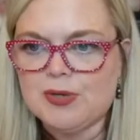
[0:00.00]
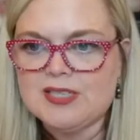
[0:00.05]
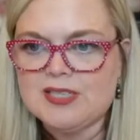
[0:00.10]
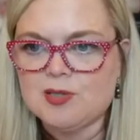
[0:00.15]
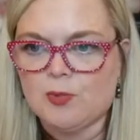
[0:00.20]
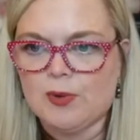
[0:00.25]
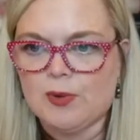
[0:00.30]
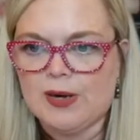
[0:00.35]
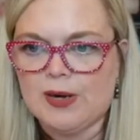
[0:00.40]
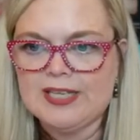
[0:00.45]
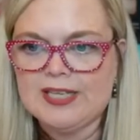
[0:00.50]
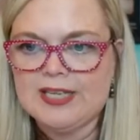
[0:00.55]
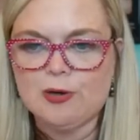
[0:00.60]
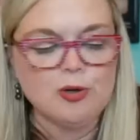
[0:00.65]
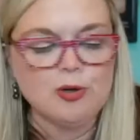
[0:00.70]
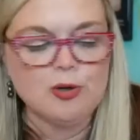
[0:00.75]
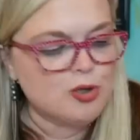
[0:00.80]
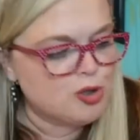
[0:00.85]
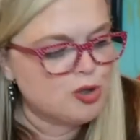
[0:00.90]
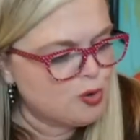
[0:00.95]
So Randy
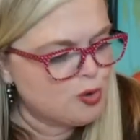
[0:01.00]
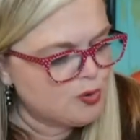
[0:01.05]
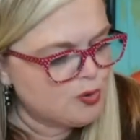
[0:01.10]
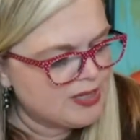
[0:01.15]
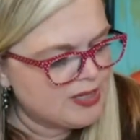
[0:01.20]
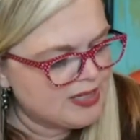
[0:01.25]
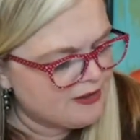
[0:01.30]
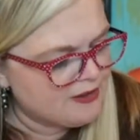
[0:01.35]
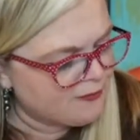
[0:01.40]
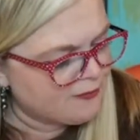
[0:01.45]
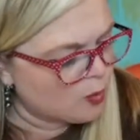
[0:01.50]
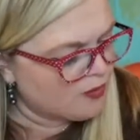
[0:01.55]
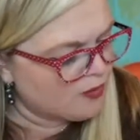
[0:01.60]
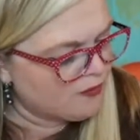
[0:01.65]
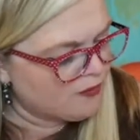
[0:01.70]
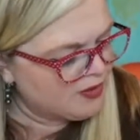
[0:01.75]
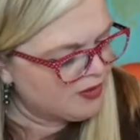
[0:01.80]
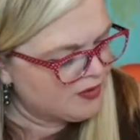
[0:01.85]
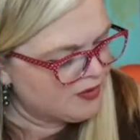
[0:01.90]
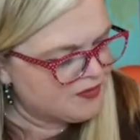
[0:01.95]
Girl, you get it for
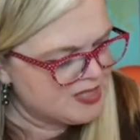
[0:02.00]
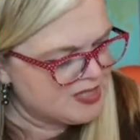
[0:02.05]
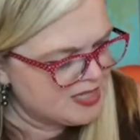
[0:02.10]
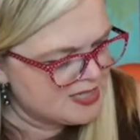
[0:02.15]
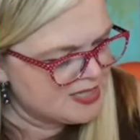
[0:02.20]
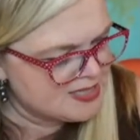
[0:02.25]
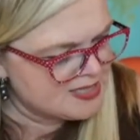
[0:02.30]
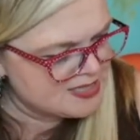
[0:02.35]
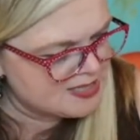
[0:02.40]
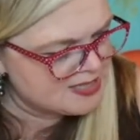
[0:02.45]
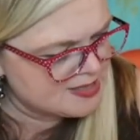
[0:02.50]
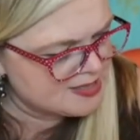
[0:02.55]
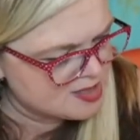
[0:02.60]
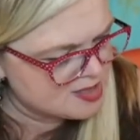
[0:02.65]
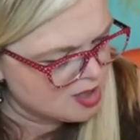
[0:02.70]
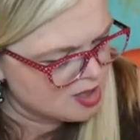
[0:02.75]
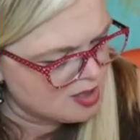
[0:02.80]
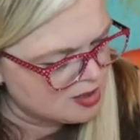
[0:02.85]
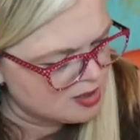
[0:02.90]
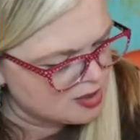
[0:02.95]

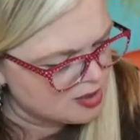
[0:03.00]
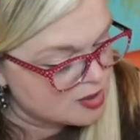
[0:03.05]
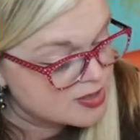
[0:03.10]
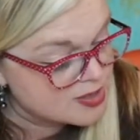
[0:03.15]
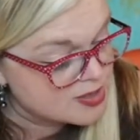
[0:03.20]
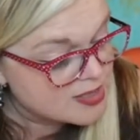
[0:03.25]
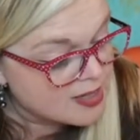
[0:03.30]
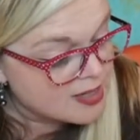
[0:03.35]
$56.